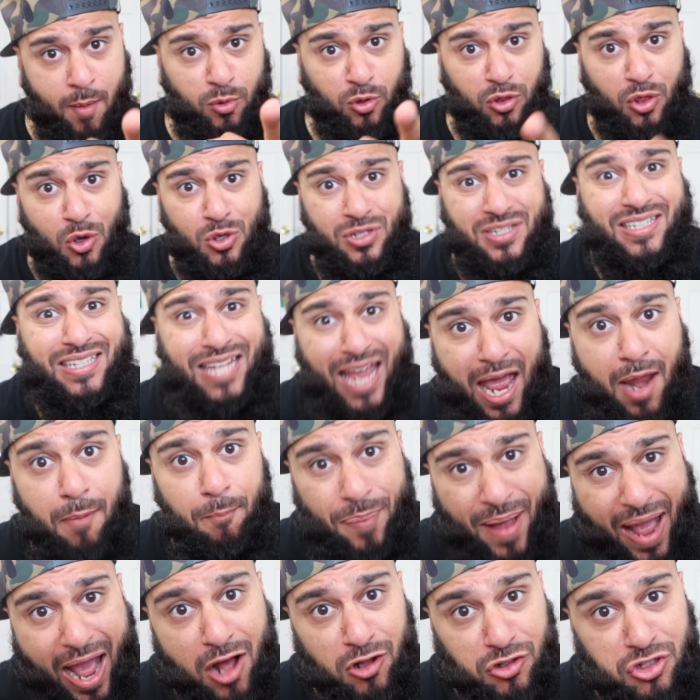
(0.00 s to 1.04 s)
remember those 10
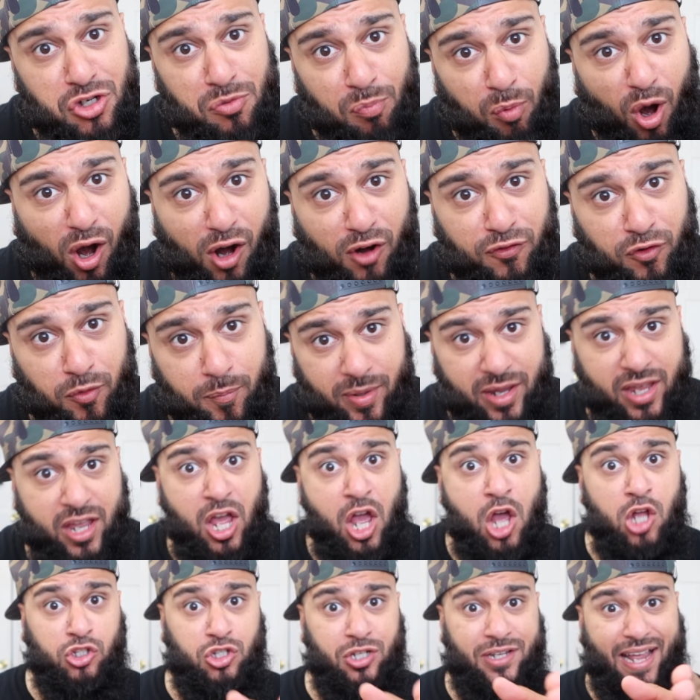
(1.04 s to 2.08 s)
pounds you borrowed from
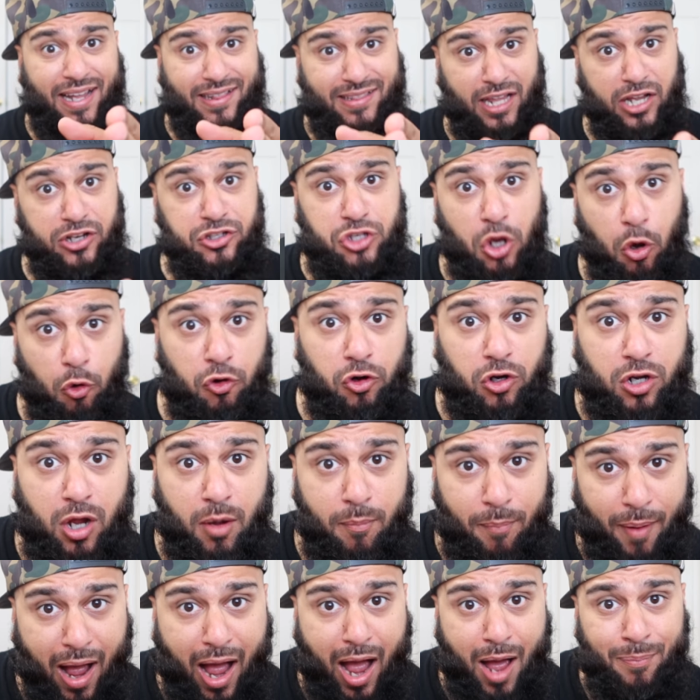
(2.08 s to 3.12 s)
me to get that doner
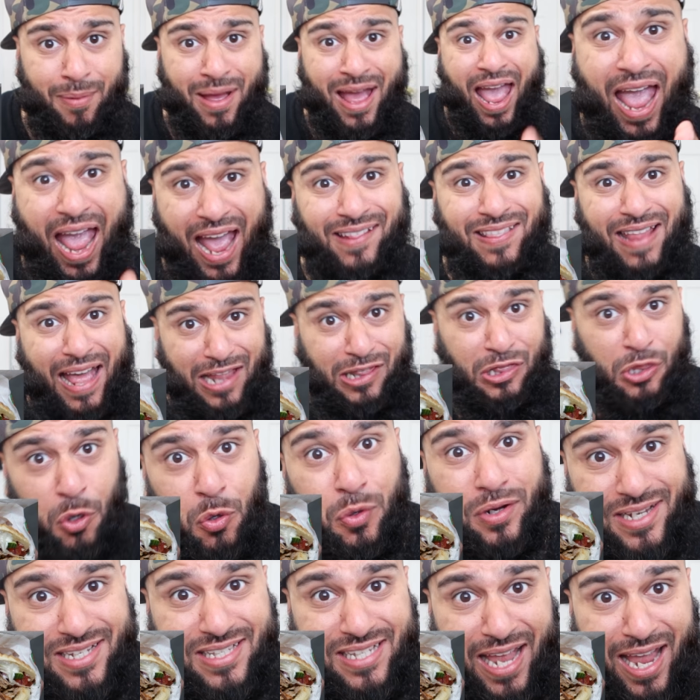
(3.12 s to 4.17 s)
kebab and that
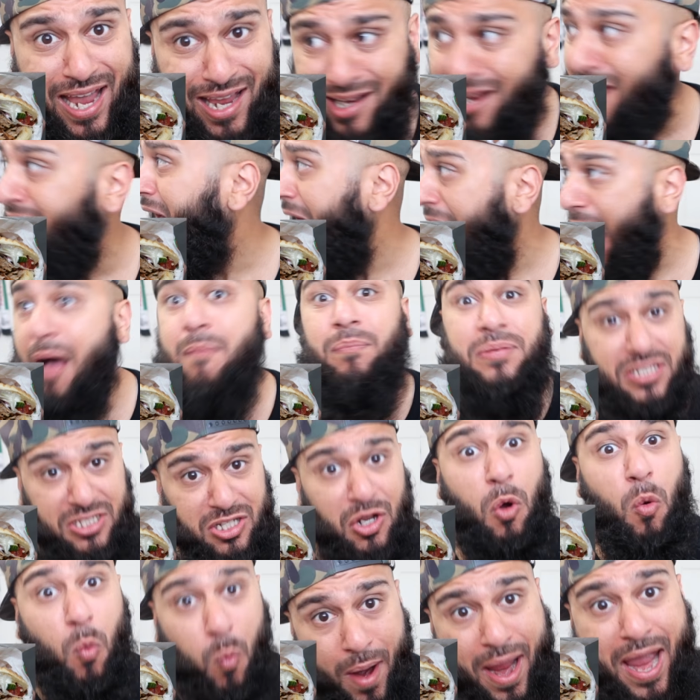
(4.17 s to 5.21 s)
Lucozade? I'm still